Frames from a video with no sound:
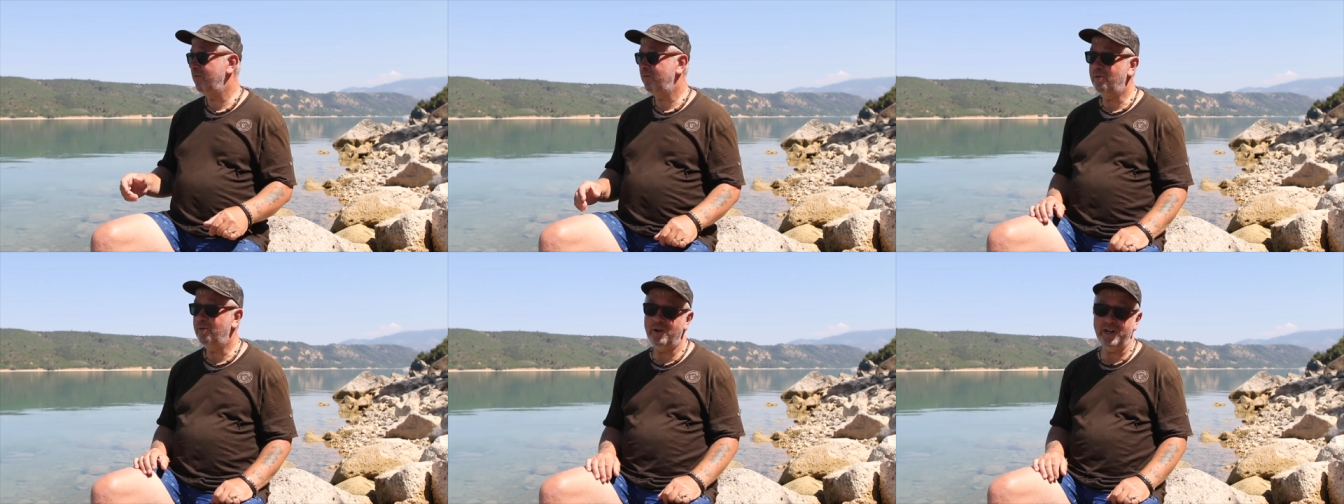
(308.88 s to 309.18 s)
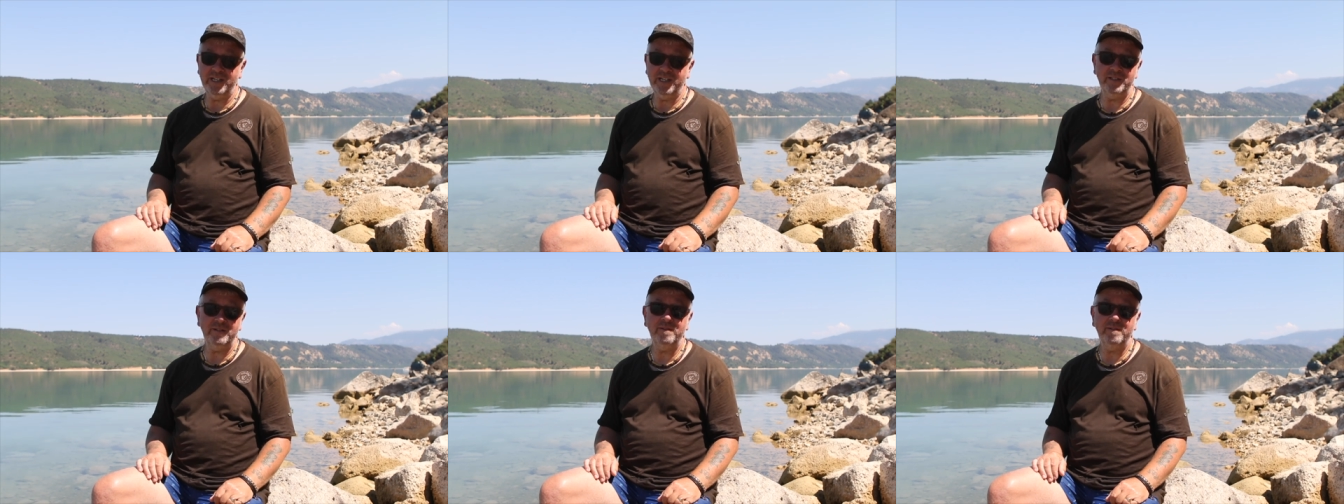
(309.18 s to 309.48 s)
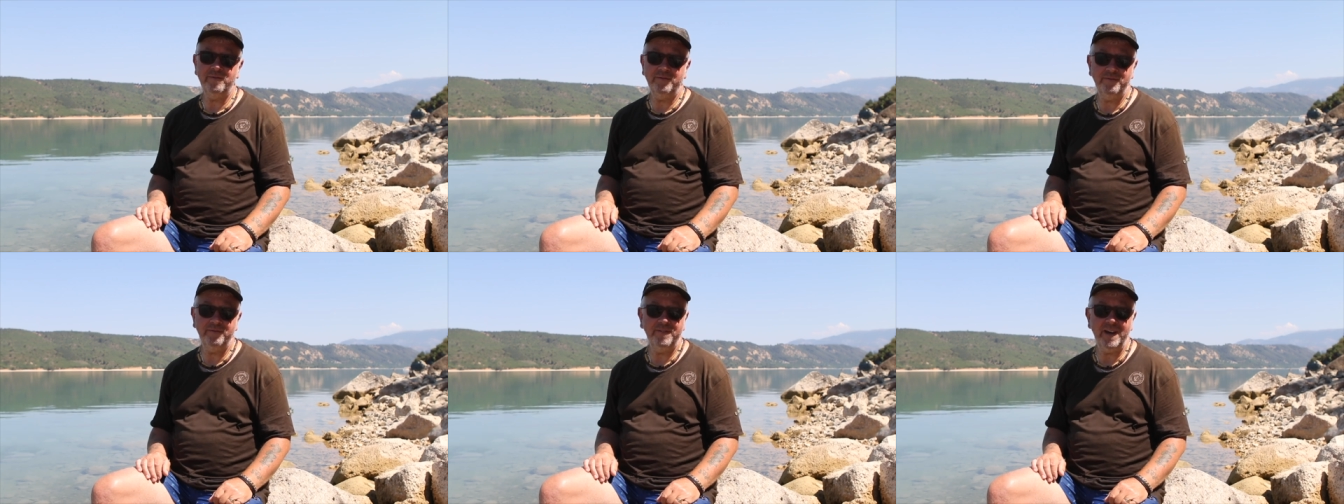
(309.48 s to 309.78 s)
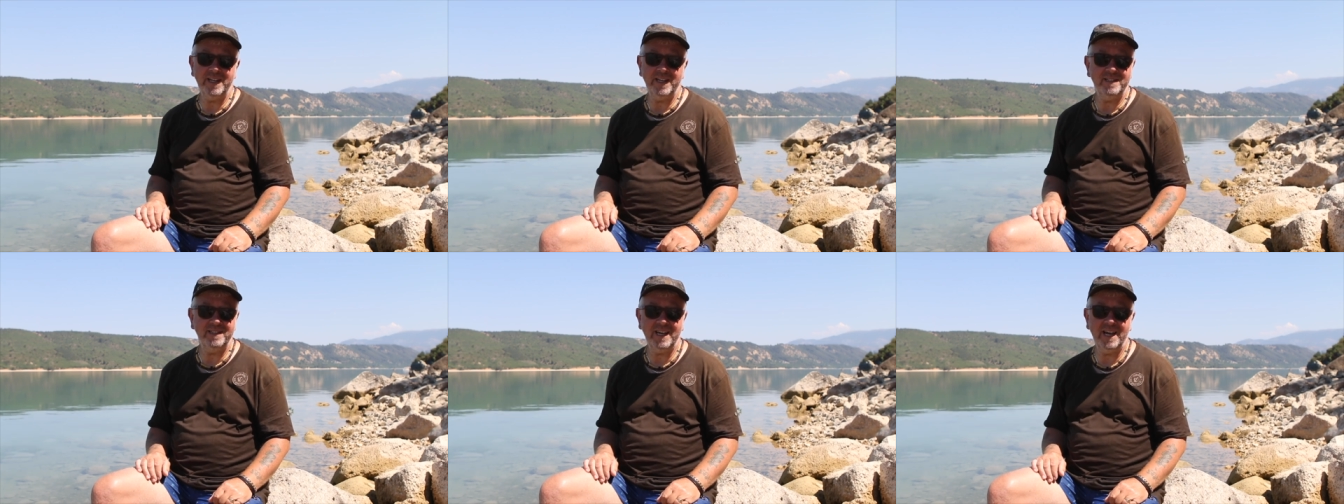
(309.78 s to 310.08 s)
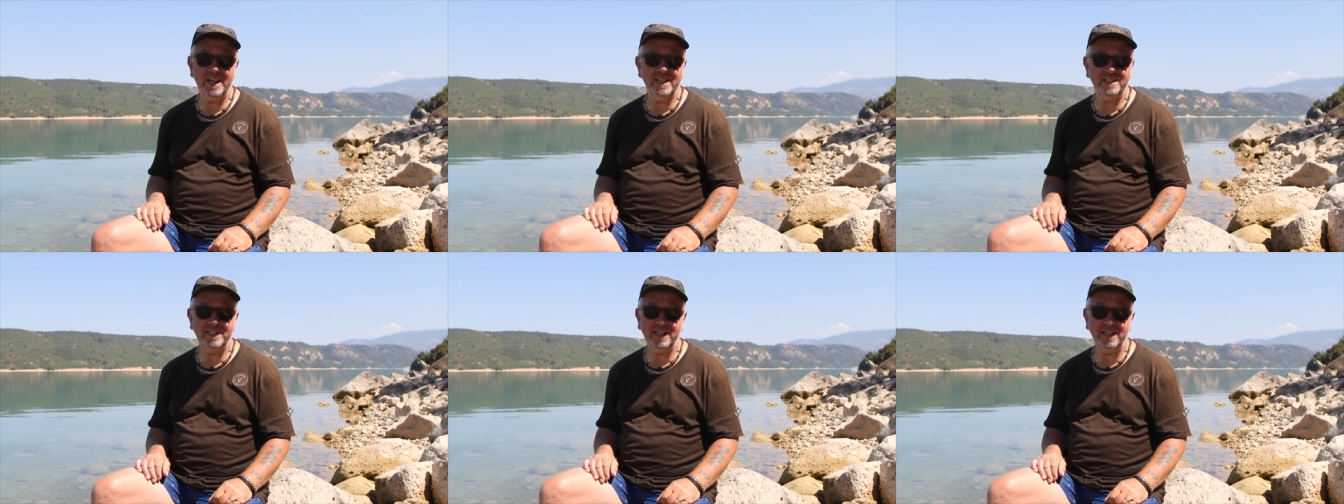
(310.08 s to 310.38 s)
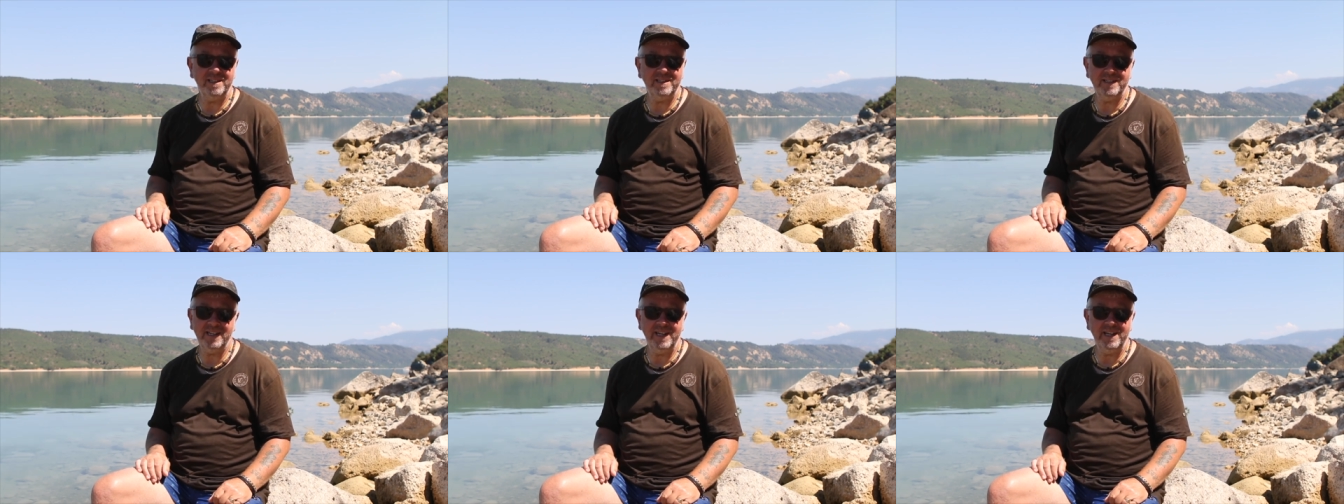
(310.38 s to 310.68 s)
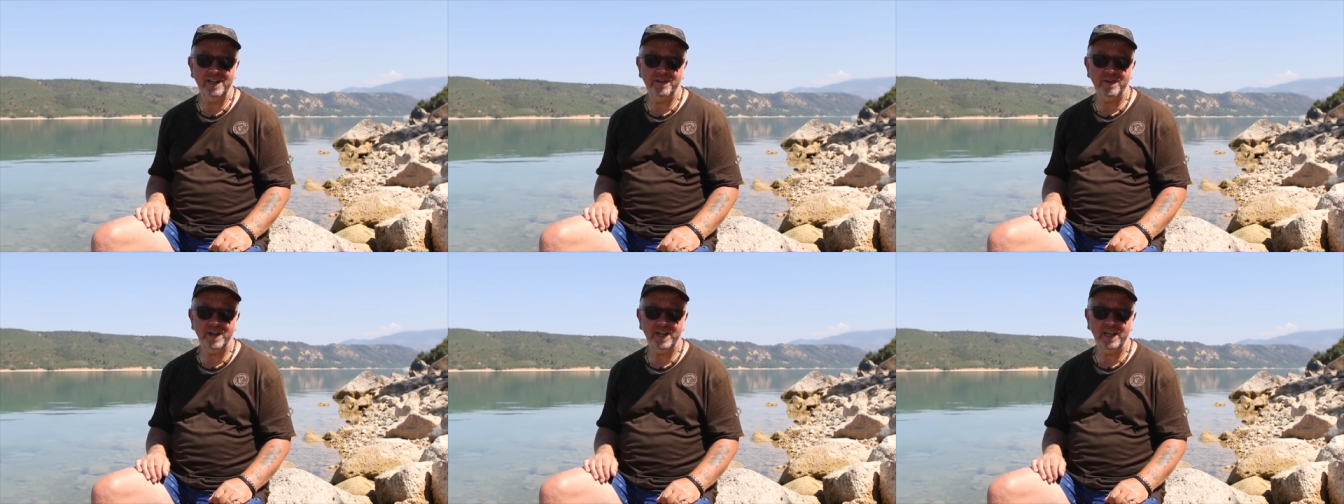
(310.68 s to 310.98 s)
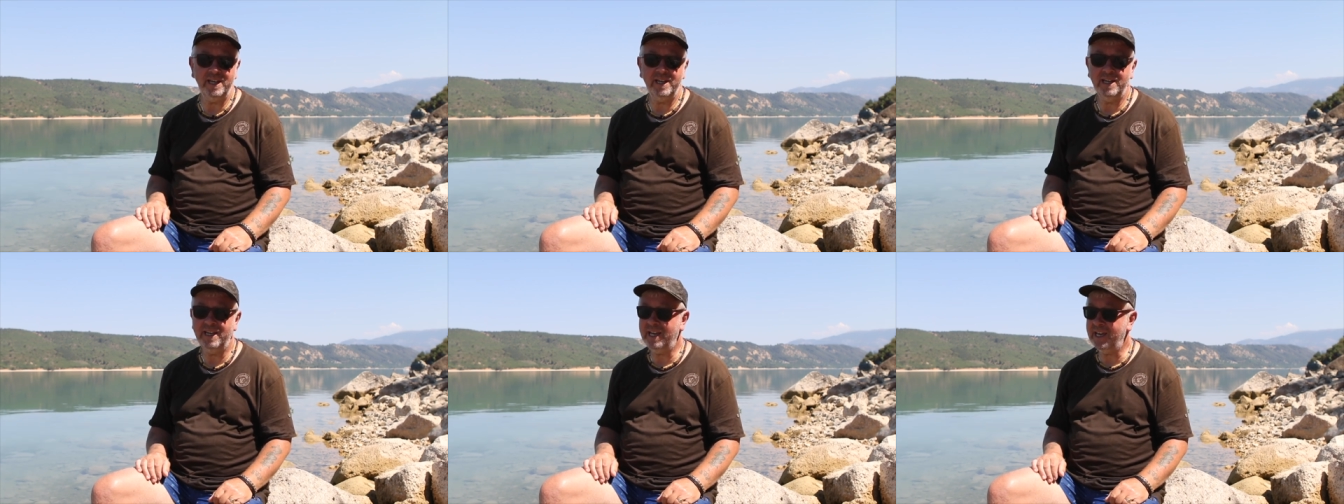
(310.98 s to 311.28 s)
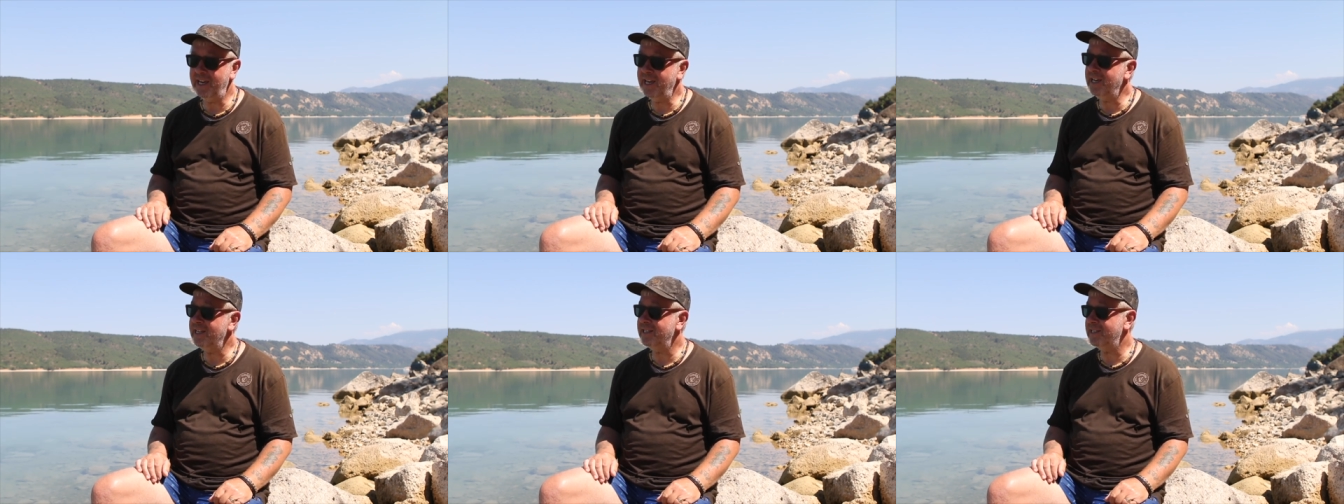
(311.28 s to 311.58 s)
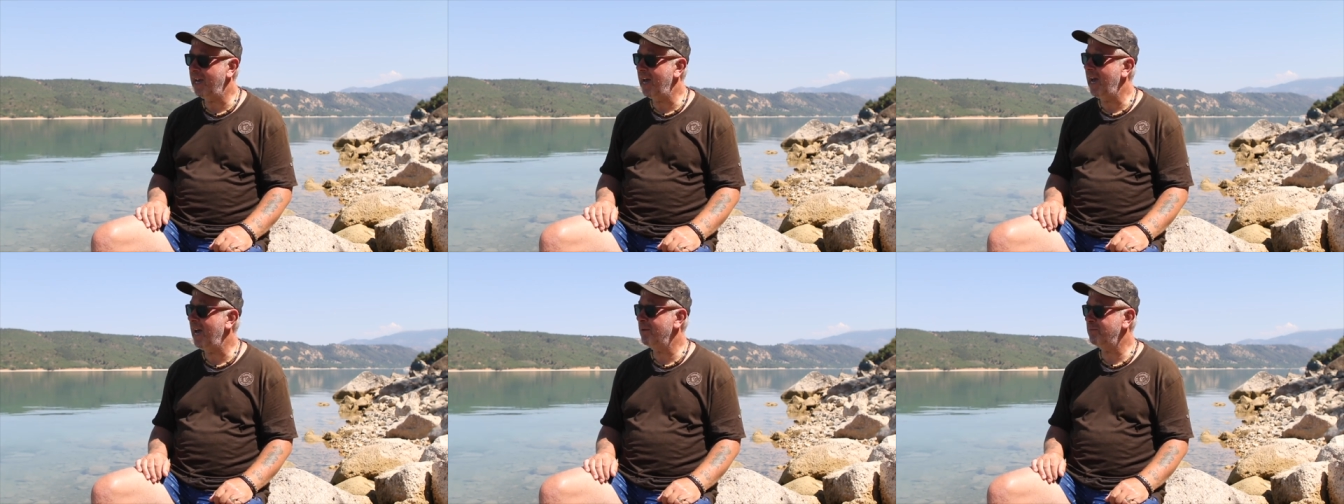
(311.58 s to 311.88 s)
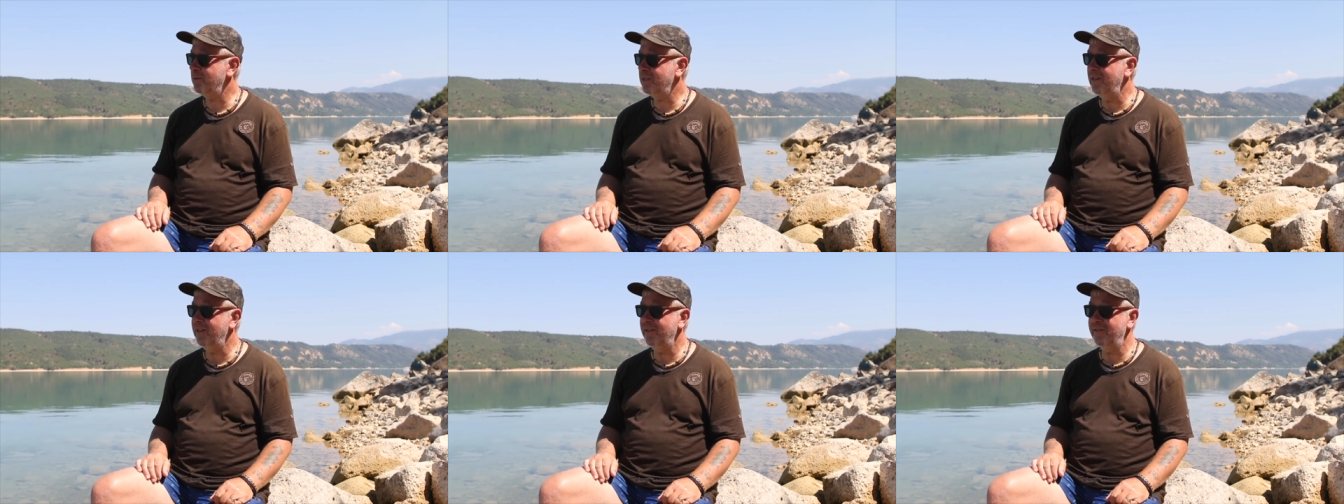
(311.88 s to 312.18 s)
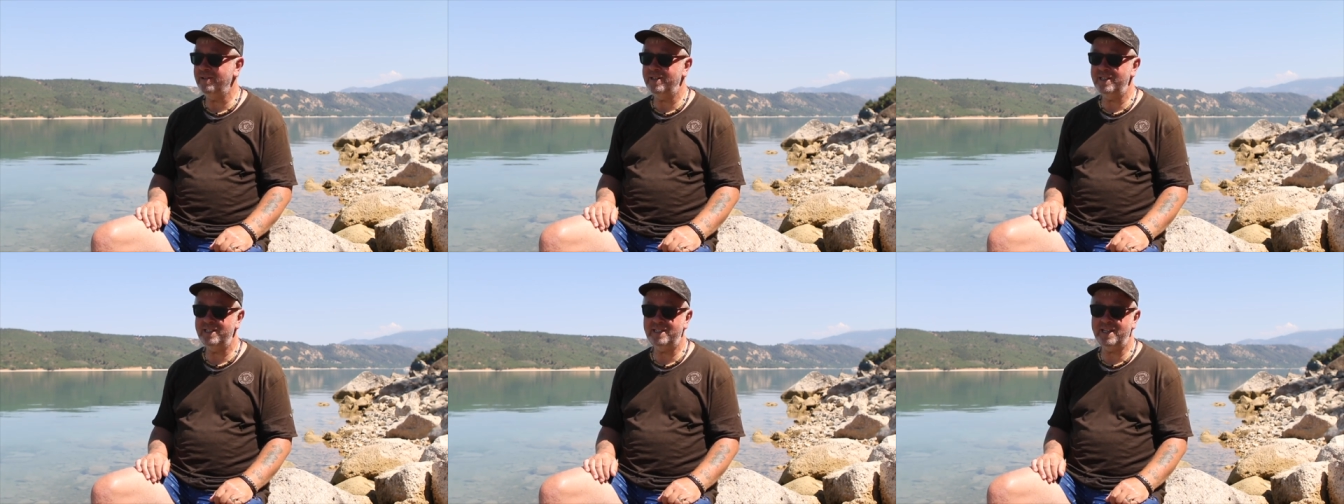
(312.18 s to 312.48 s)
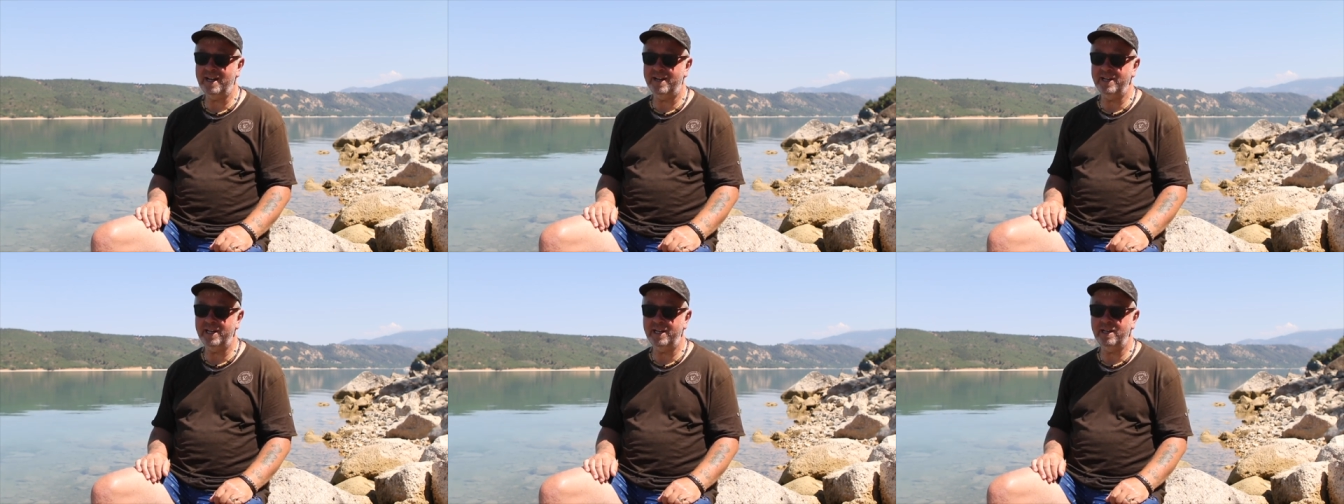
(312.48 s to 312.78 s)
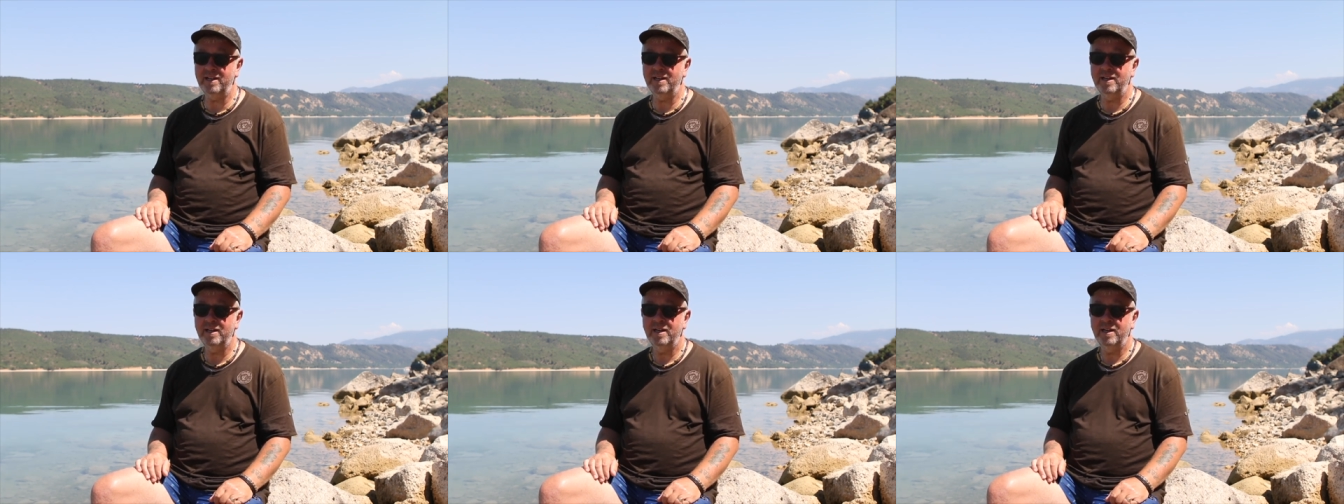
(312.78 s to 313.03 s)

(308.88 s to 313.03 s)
what is fantastic scenery. It is absolutely stunning.